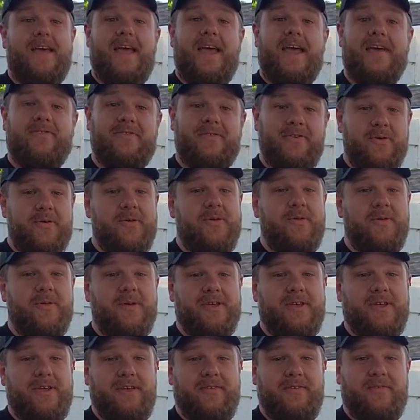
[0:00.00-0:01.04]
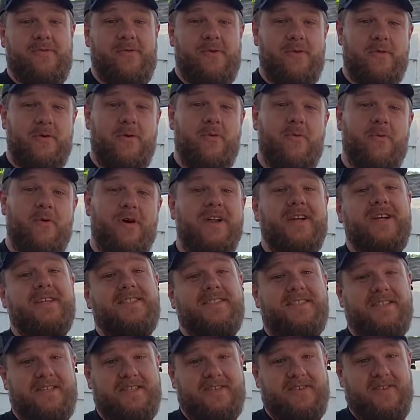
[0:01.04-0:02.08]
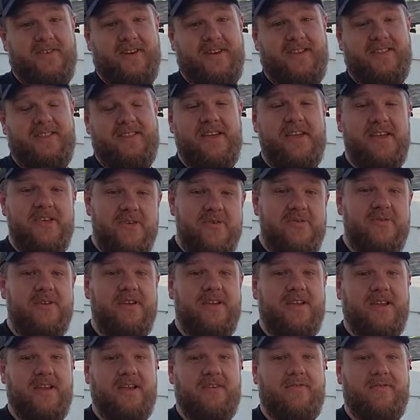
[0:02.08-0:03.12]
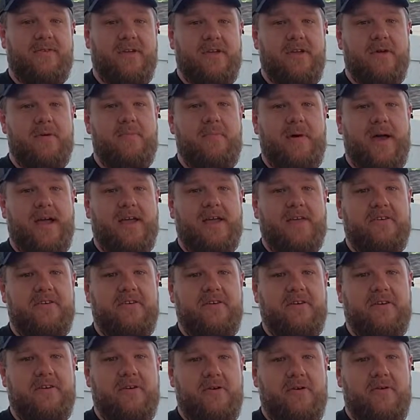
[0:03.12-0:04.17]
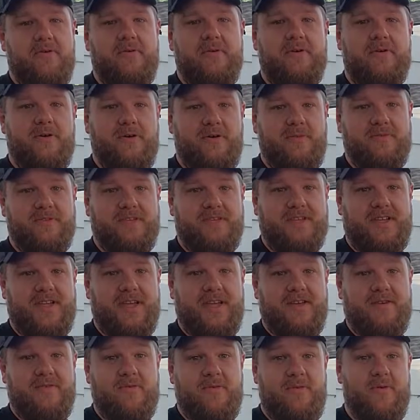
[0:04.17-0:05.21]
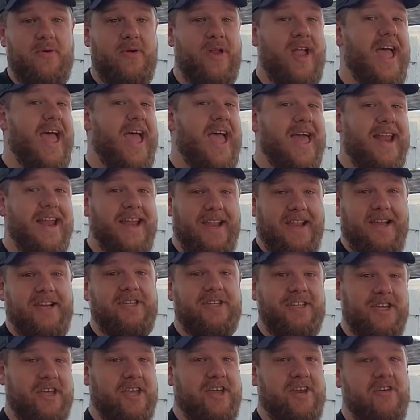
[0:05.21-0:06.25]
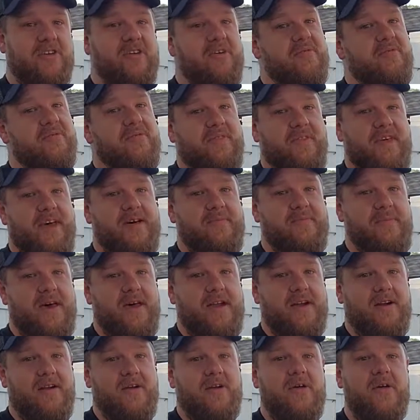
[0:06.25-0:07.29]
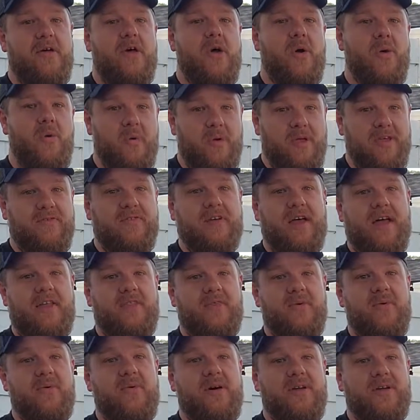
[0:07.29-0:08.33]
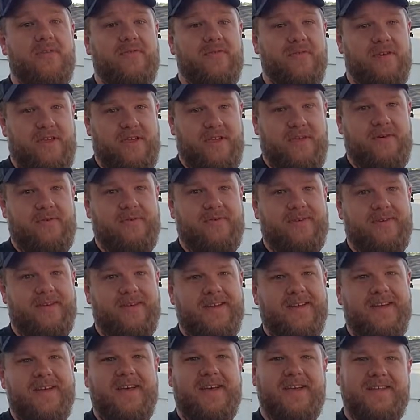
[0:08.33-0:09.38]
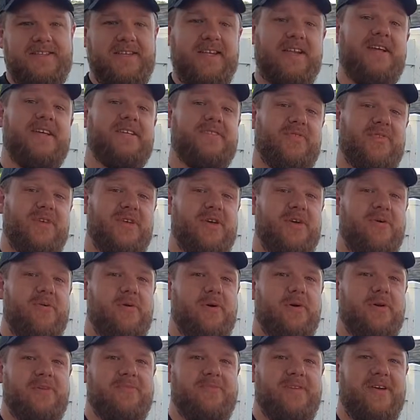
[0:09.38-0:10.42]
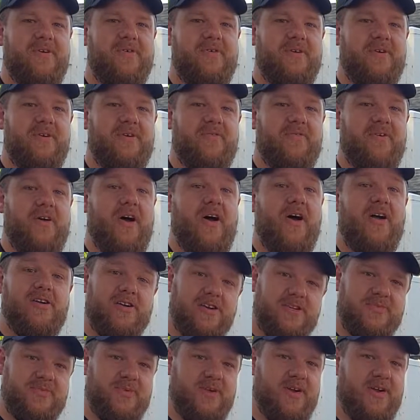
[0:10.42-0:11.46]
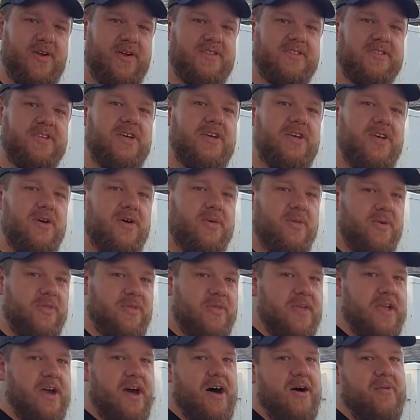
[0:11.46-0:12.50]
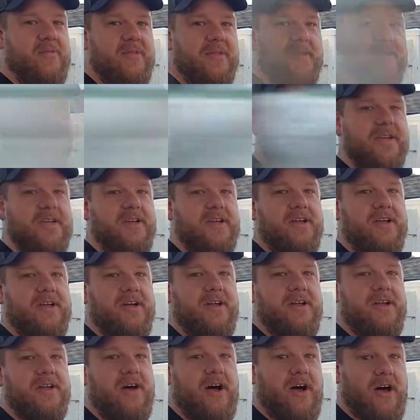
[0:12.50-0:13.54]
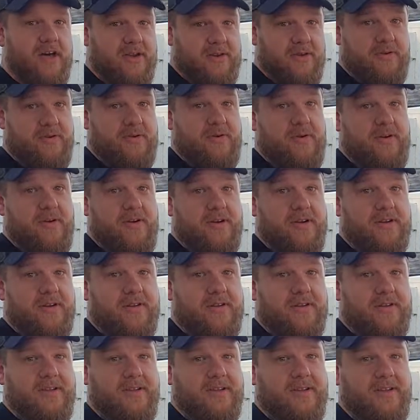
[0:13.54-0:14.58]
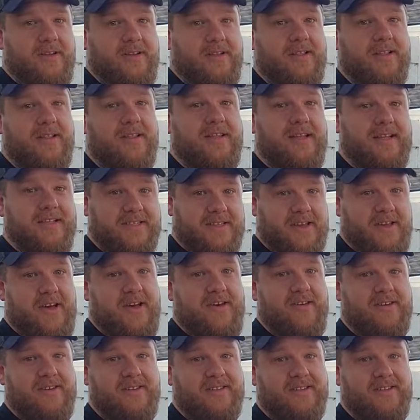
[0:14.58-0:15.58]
If you're looking for the one accessory that you need for your backyard urban homestead, or any chicken coop for that matter, we've got the one for you. In today's video, we're going to be going over our experience with the Omlet Autodoor. Let's go.